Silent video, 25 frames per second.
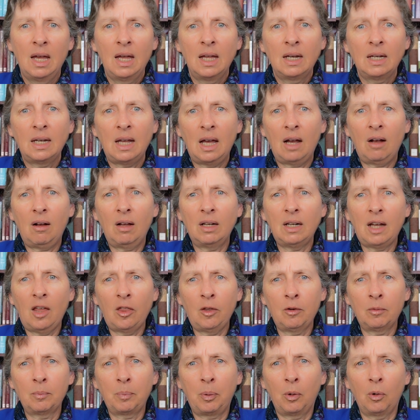Now,
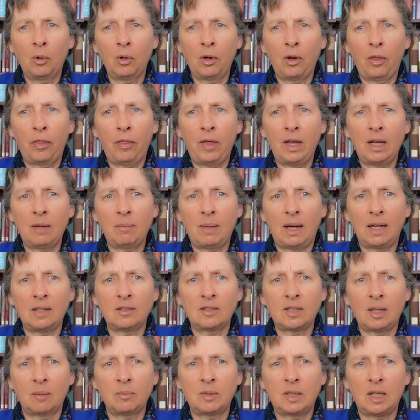another important thing about
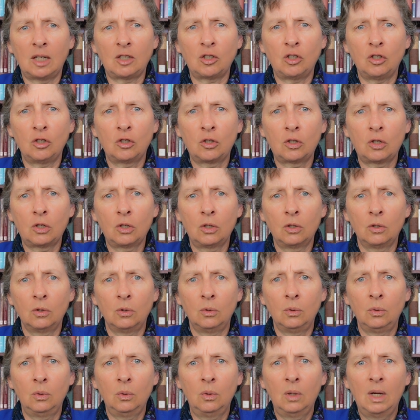subsection
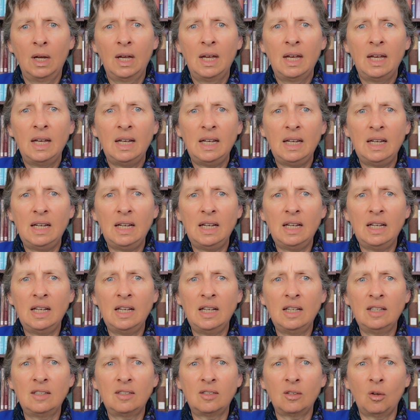2
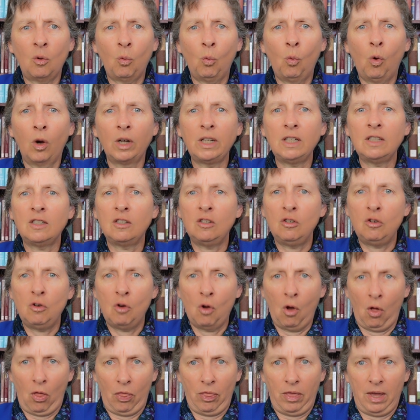is what is
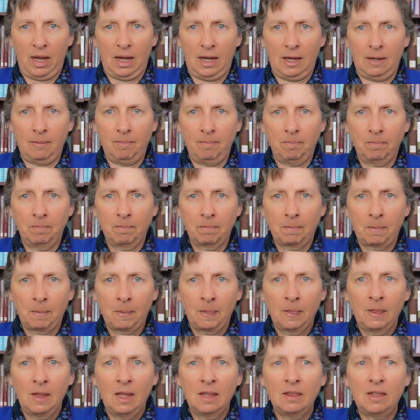not there.
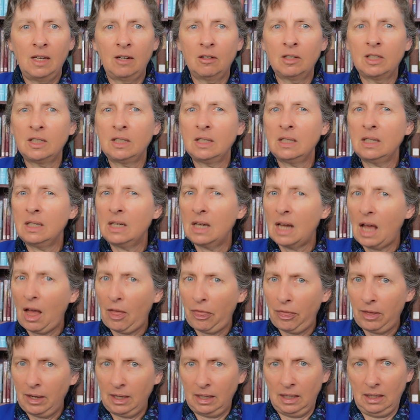There is
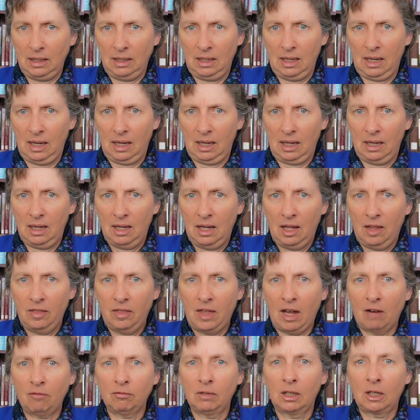nothing in there
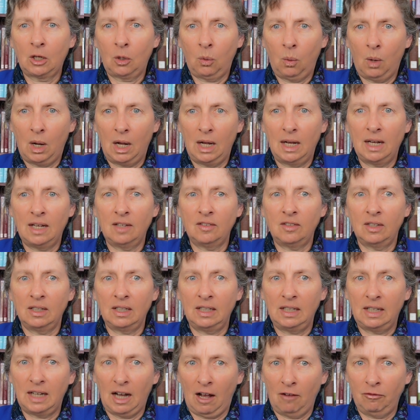that requires a
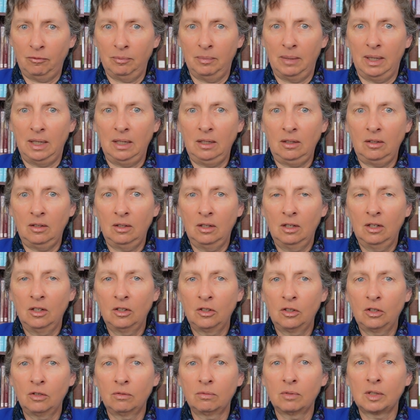government
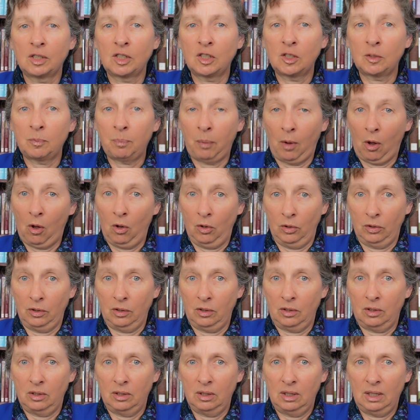to
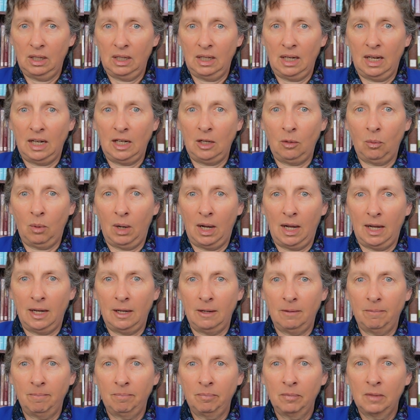respond in any
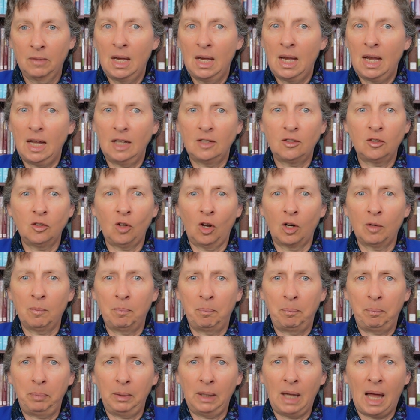way. It's not
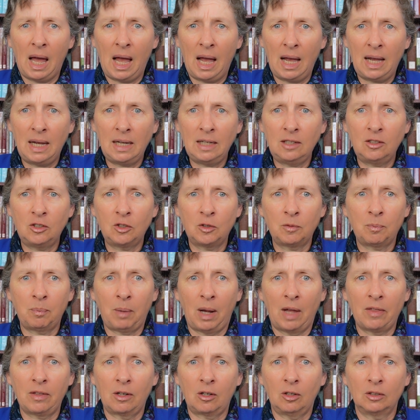obliged
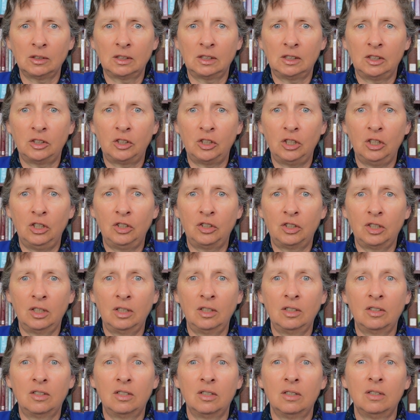by the
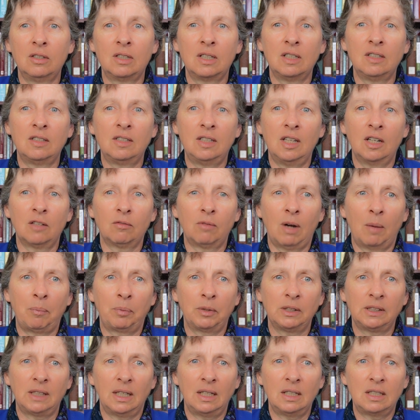Constitution to consider
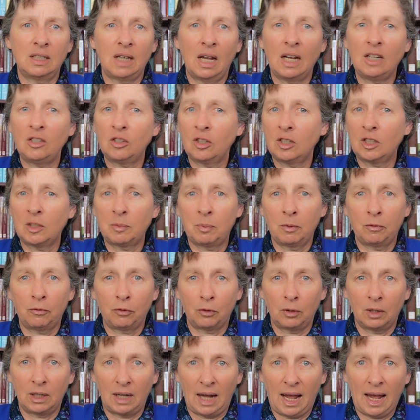representations
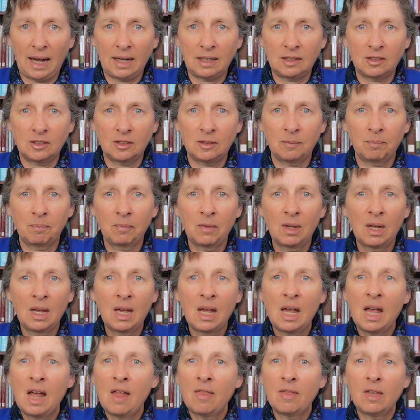before it acts.
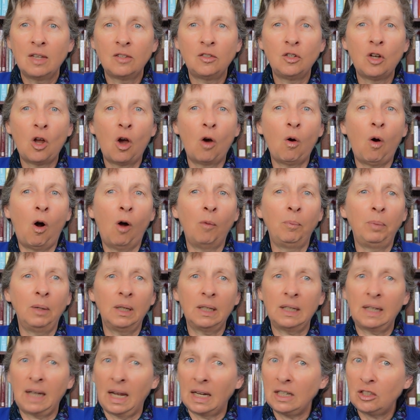There's no
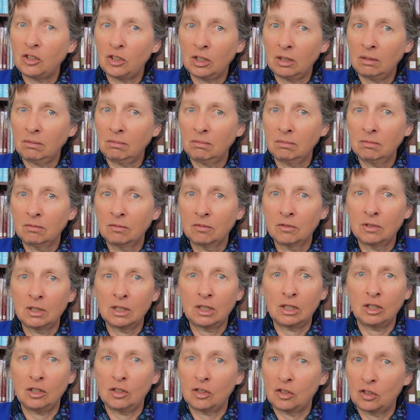obligation to
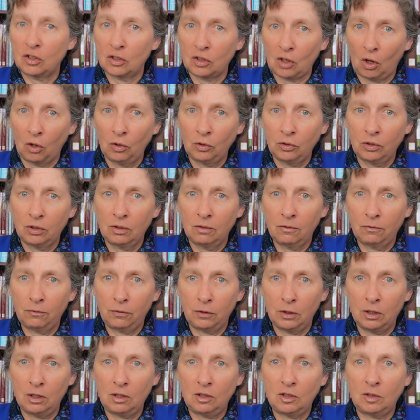consult
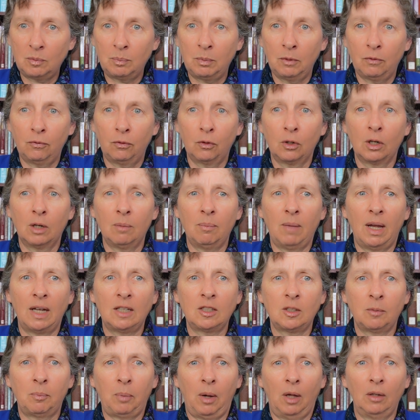first before it
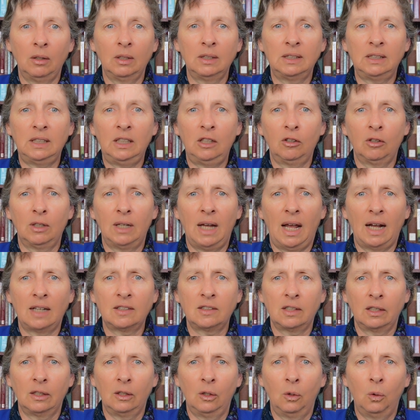makes a policy or
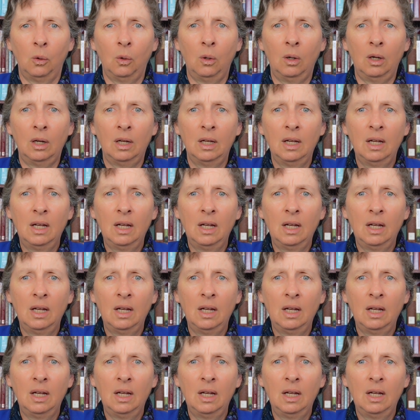enacts a law.